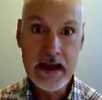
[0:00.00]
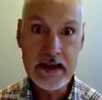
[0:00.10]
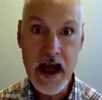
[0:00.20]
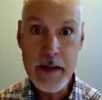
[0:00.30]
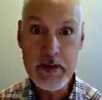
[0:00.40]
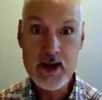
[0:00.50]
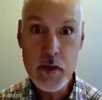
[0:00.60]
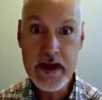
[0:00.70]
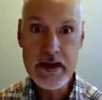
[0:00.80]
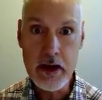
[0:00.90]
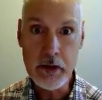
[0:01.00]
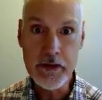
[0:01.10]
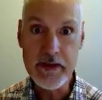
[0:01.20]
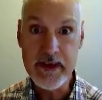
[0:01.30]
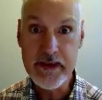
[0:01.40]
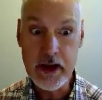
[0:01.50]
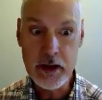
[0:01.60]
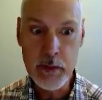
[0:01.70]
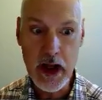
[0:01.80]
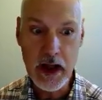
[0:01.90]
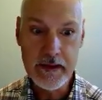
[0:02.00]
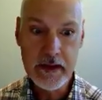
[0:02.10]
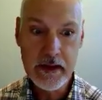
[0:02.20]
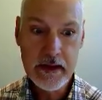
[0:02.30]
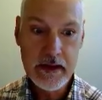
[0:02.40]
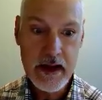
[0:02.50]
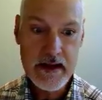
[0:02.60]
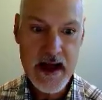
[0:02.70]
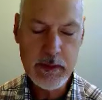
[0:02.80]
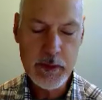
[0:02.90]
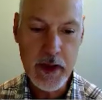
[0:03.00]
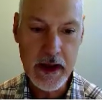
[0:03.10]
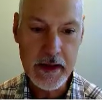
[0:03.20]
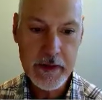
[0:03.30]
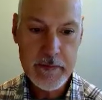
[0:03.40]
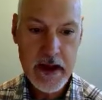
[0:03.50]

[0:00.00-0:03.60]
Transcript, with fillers: lie between those of a single bond and a double bond.